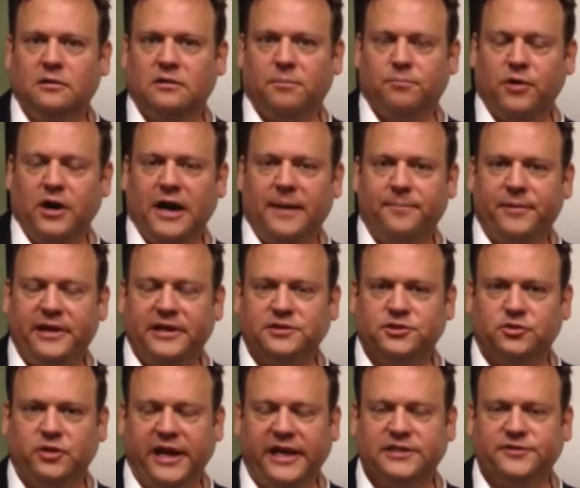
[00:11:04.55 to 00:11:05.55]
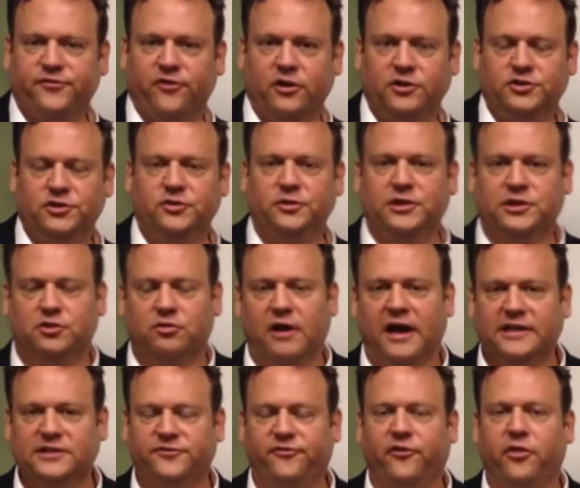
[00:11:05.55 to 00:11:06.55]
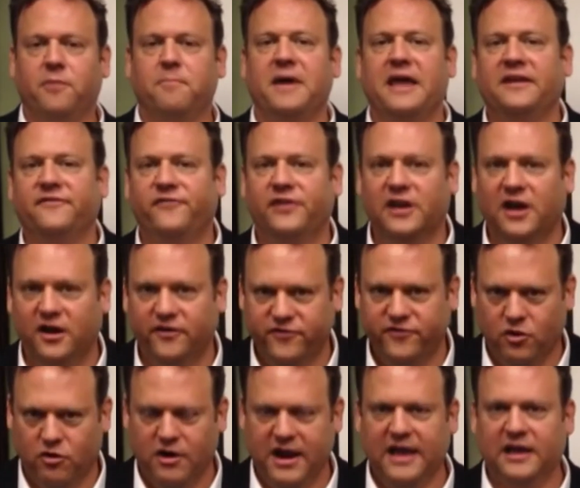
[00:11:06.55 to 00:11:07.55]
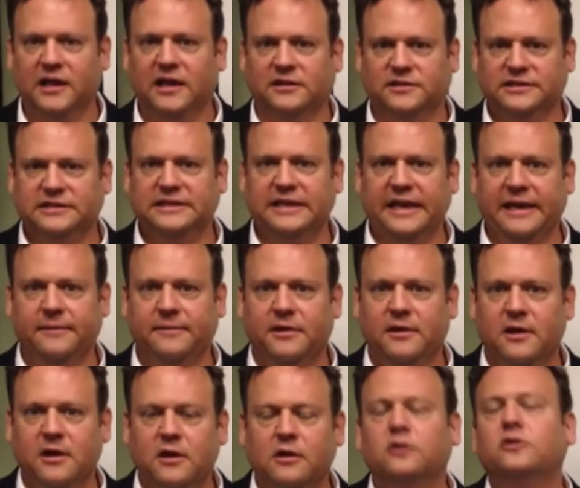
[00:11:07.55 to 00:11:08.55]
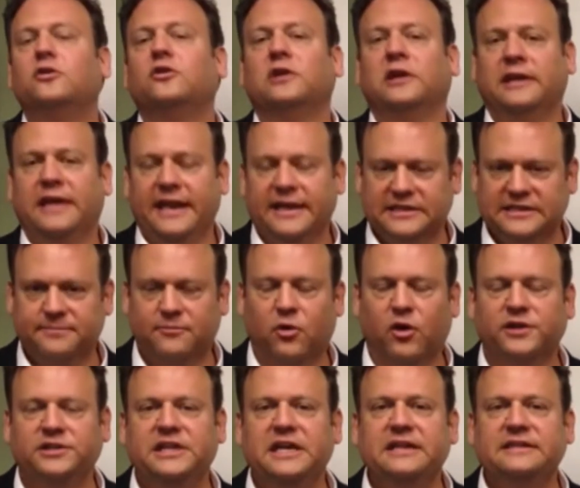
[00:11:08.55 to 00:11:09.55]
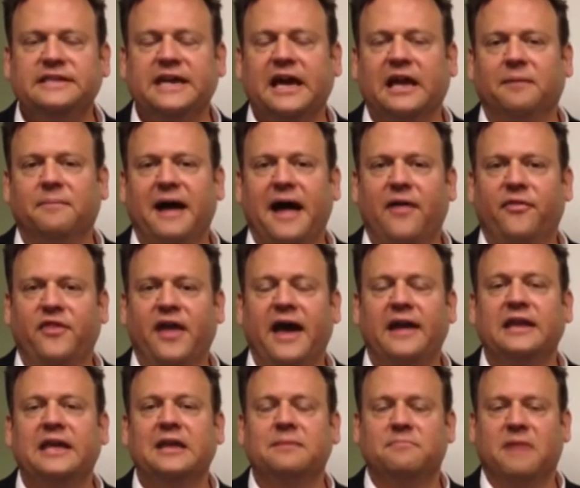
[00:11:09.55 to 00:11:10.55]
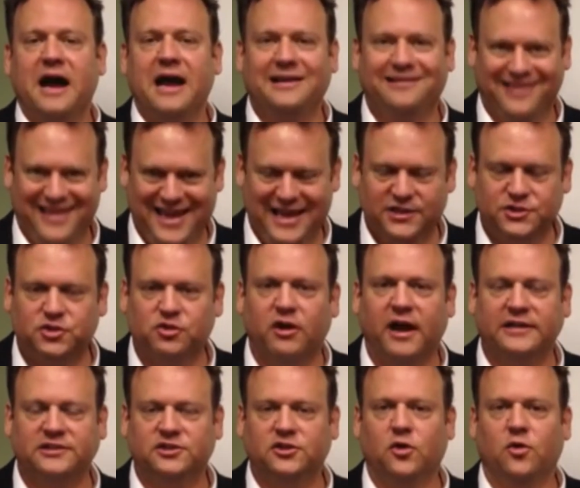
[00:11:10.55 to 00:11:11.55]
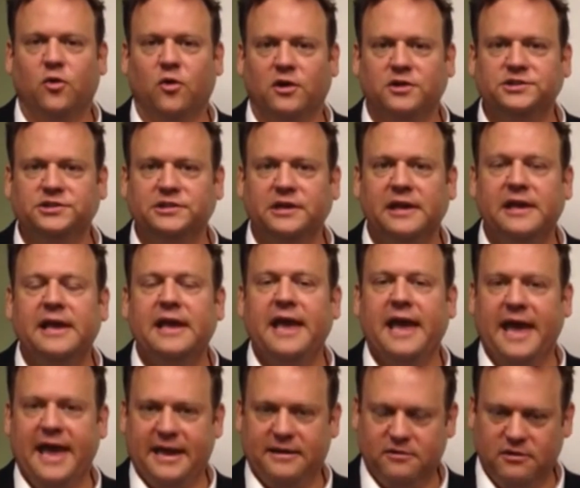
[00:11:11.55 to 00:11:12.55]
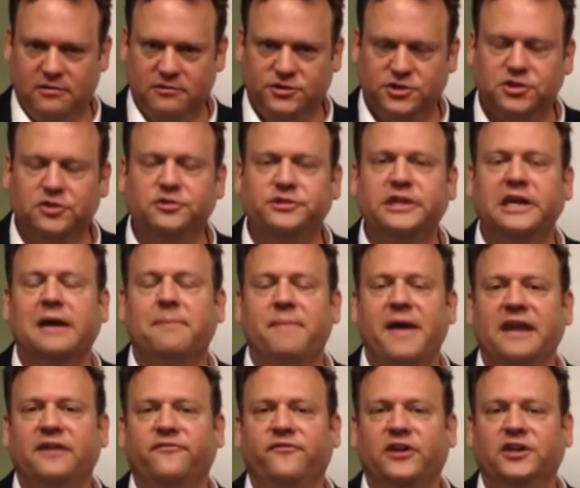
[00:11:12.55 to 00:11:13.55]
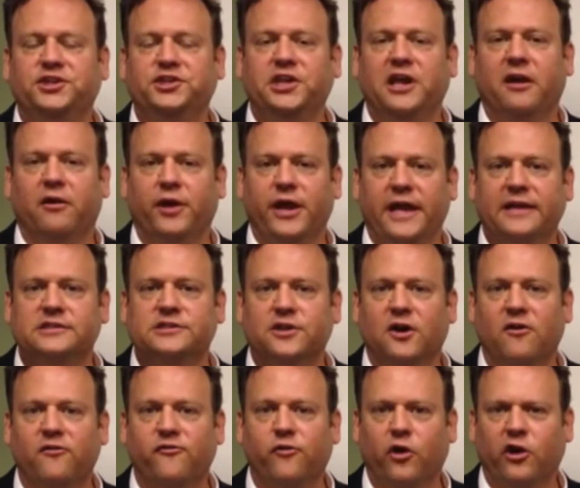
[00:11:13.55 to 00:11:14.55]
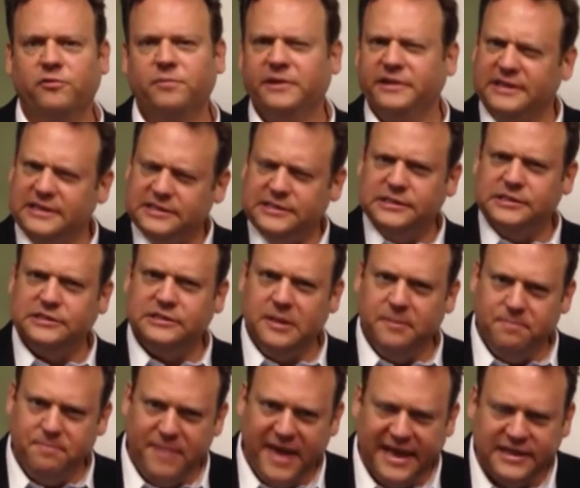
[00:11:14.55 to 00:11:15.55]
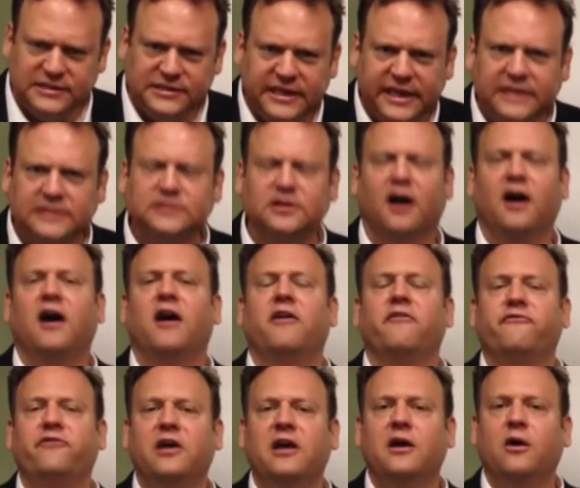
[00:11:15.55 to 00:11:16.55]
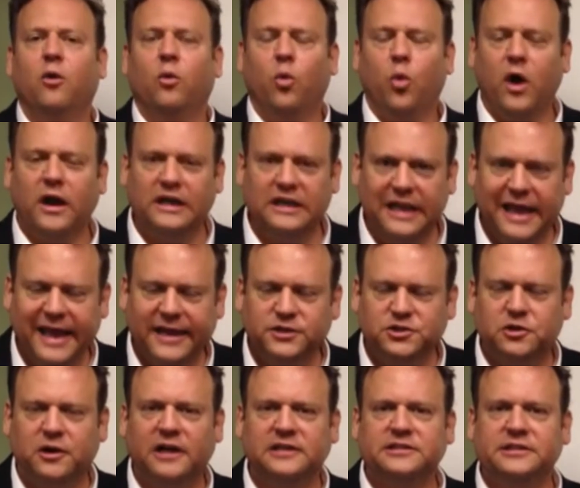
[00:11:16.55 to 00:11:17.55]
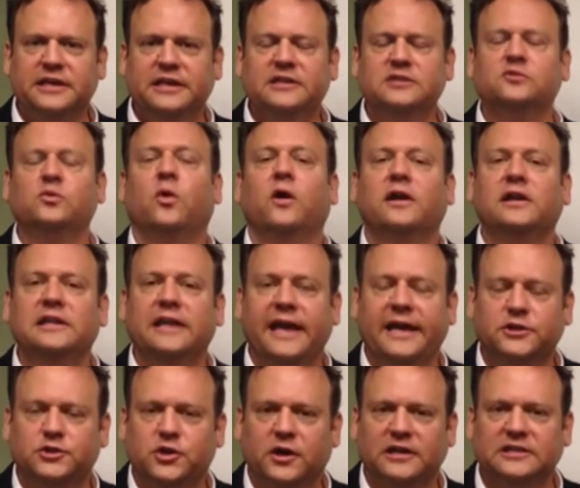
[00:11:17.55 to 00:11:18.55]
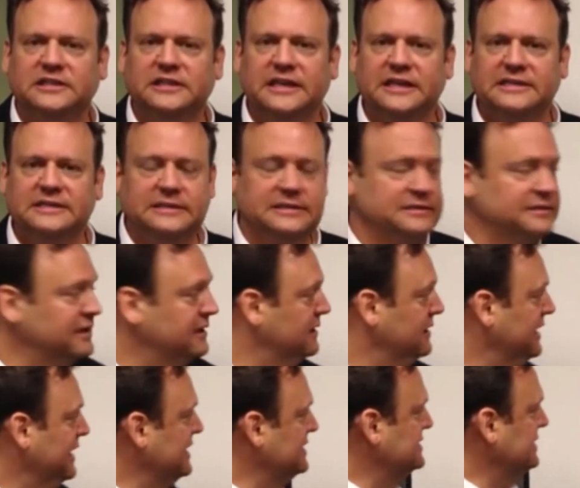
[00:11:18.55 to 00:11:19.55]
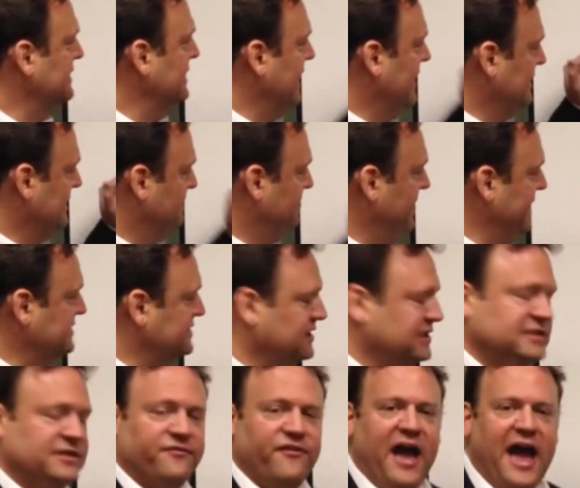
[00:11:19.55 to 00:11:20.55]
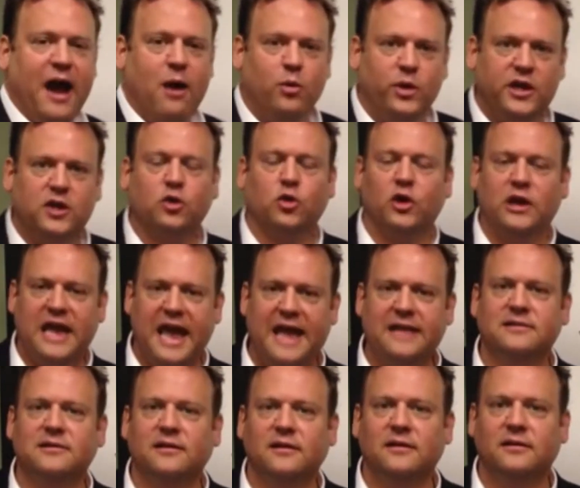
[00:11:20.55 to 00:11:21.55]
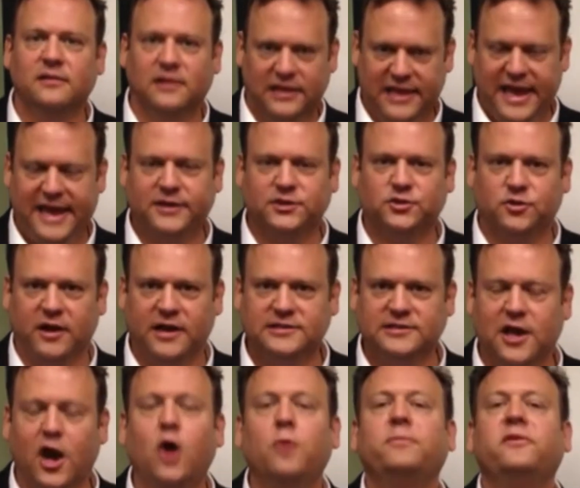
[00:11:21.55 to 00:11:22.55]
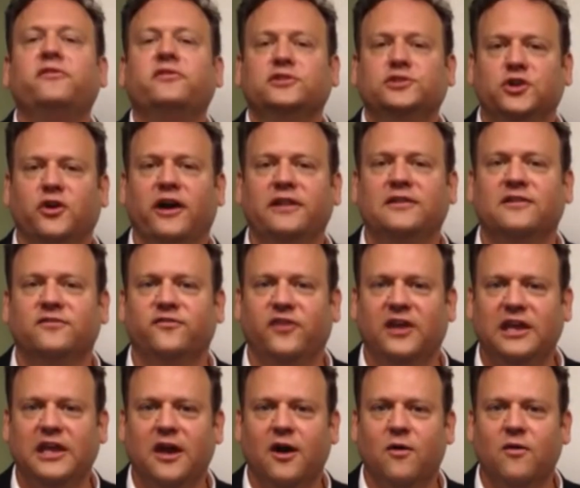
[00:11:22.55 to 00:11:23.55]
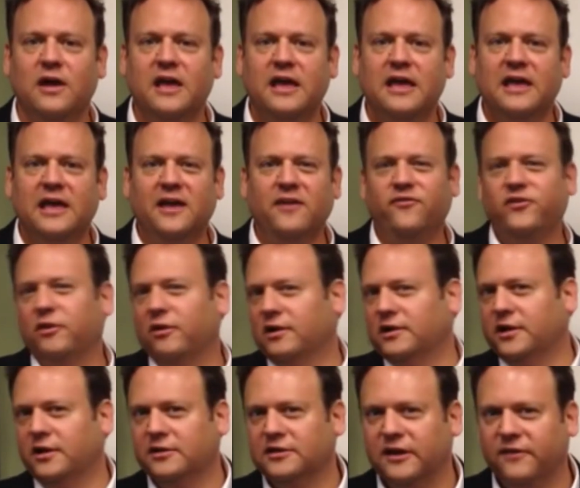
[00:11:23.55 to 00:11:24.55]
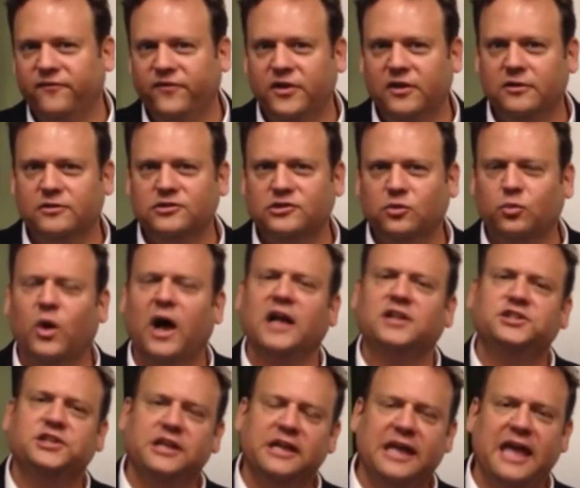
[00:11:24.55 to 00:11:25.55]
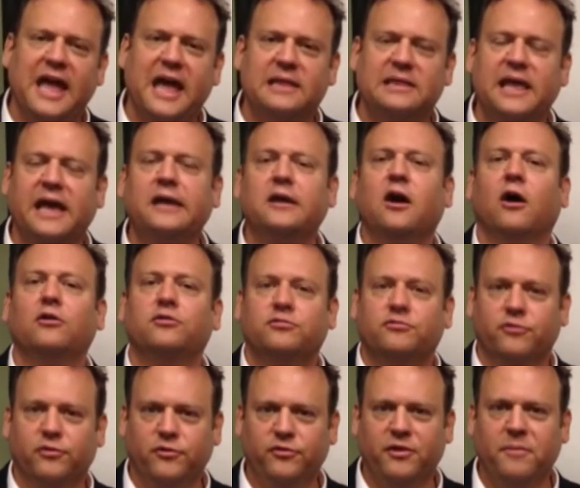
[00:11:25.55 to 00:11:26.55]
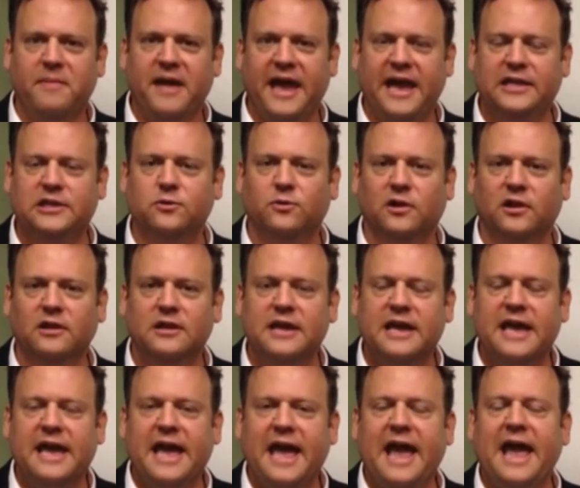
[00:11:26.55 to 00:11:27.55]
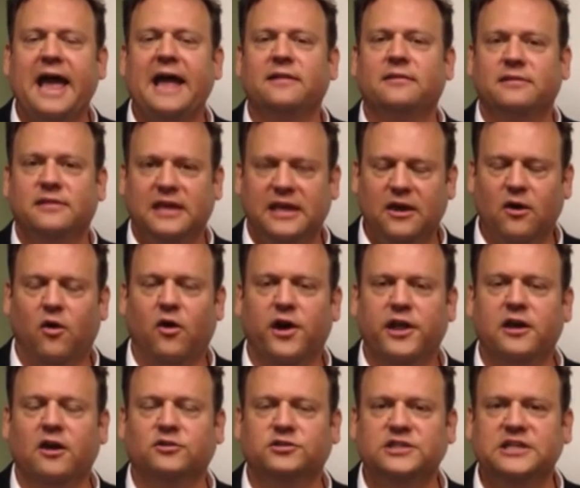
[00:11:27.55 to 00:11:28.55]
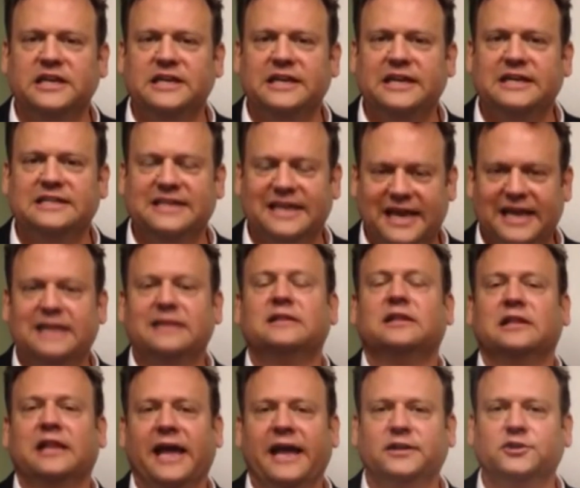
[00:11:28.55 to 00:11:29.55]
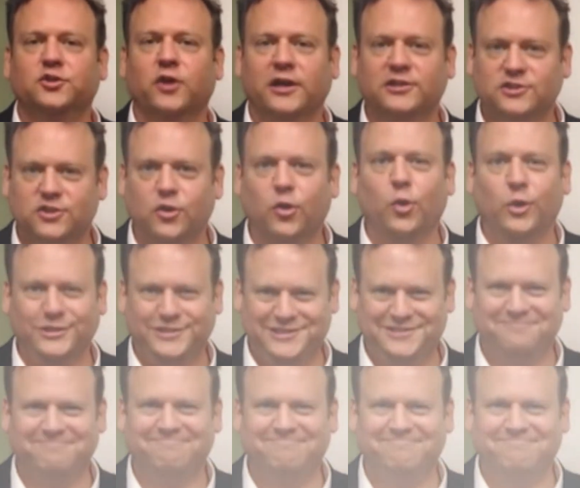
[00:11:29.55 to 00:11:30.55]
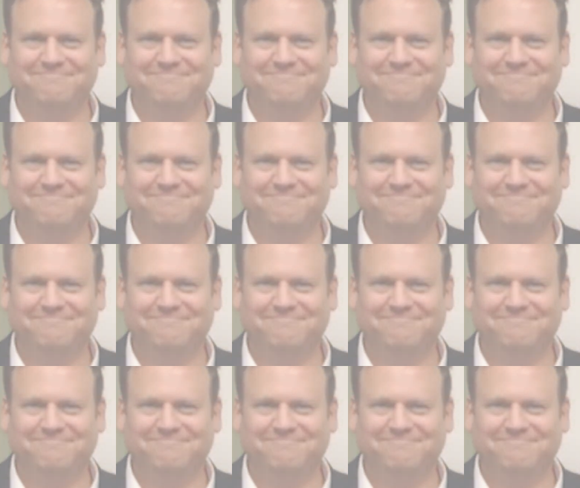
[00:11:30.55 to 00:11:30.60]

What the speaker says: The property is transferred to the trust for the benefit of your LLC. You can get into more detail about that in my land trust course and choosing a beneficiary and so forth. But this is the basics of what a land trust is, what a land trust isn't, and the basics of how we create the land trust. I hope you've enjoyed this video. If you're a little confused, watch it again, then go through the manual and the audio CDs in the land trust course.